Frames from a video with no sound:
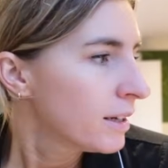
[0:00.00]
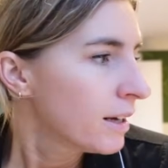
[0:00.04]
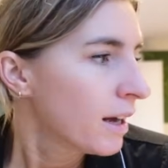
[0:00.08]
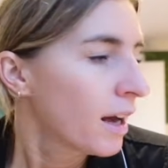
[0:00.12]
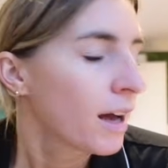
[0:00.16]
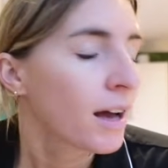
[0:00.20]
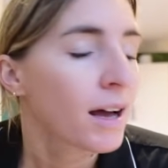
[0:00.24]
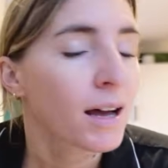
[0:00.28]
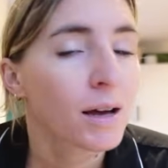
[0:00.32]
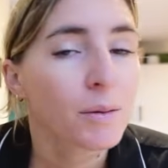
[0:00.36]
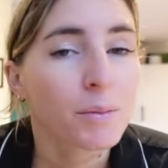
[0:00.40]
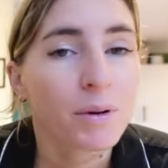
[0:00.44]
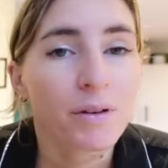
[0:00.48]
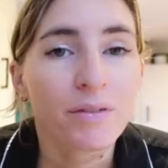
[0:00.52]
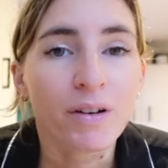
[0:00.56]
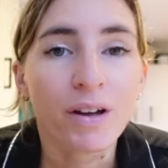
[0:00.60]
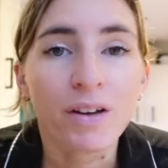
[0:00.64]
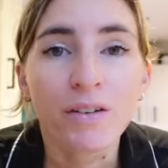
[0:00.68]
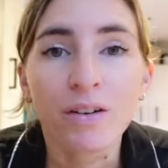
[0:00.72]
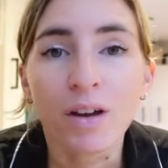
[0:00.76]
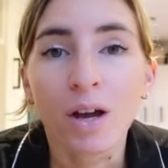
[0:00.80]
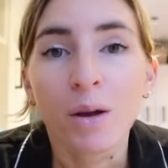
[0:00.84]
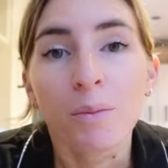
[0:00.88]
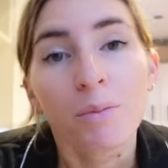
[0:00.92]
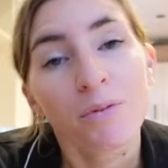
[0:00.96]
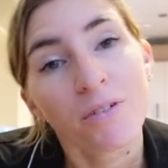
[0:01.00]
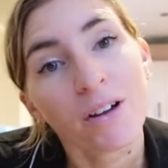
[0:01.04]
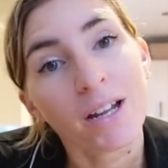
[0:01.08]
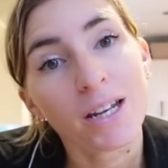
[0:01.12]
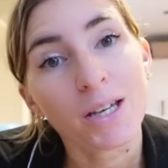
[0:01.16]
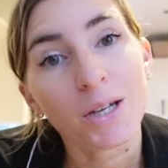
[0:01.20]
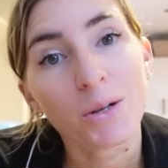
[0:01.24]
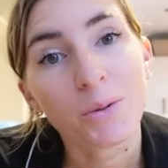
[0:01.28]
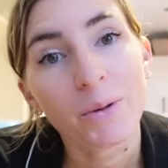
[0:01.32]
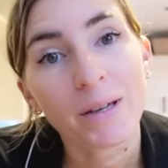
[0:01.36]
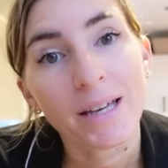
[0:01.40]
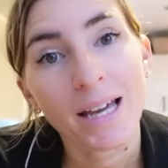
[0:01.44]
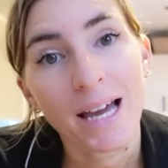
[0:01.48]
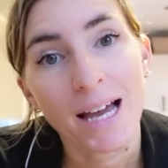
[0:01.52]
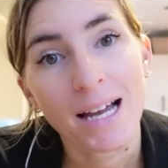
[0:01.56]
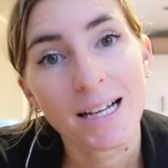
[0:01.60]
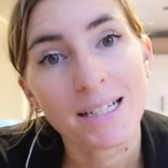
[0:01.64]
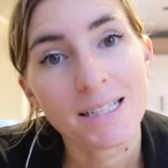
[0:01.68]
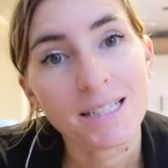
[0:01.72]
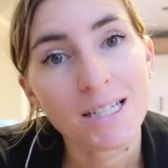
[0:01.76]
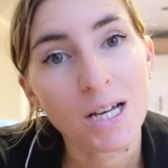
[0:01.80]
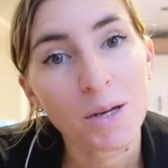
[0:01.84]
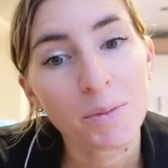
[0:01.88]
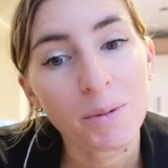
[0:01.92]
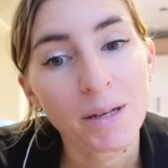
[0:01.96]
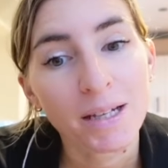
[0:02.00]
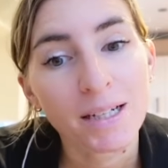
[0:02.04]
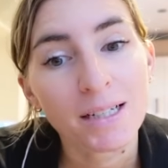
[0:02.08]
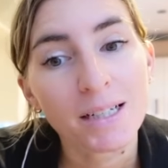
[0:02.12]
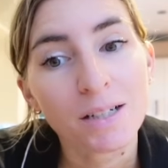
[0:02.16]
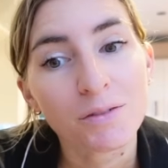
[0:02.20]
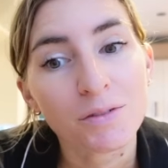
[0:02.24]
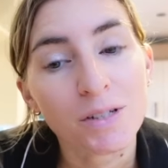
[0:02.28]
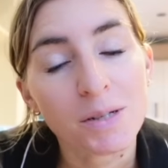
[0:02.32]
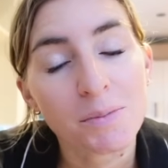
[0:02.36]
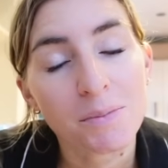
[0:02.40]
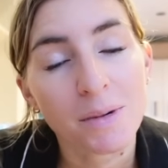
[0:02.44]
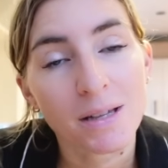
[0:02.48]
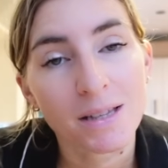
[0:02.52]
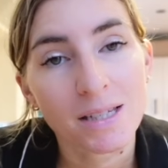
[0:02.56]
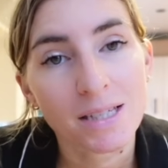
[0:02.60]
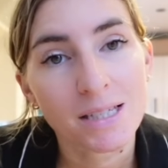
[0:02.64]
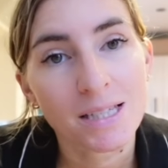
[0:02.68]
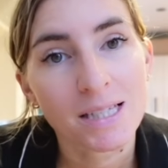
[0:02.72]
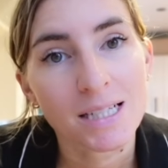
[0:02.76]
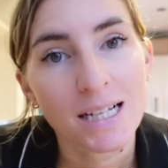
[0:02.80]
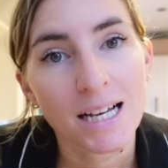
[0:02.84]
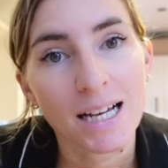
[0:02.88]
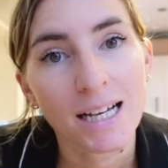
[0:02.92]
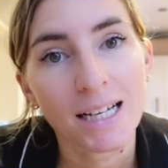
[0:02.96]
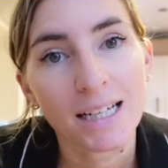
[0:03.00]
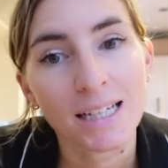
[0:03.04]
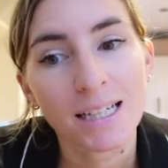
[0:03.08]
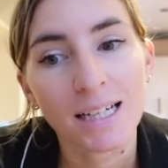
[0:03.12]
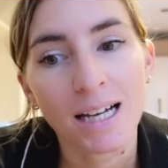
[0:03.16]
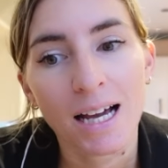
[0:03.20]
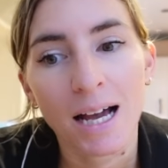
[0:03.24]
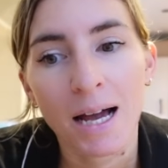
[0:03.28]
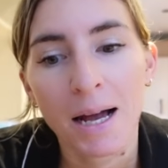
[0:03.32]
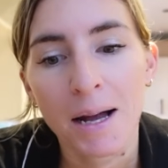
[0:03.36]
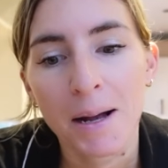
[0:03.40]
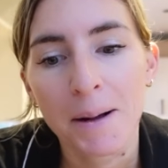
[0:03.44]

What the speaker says: But I hope you had a good weekend. Hope you had a lovely Mother's Day.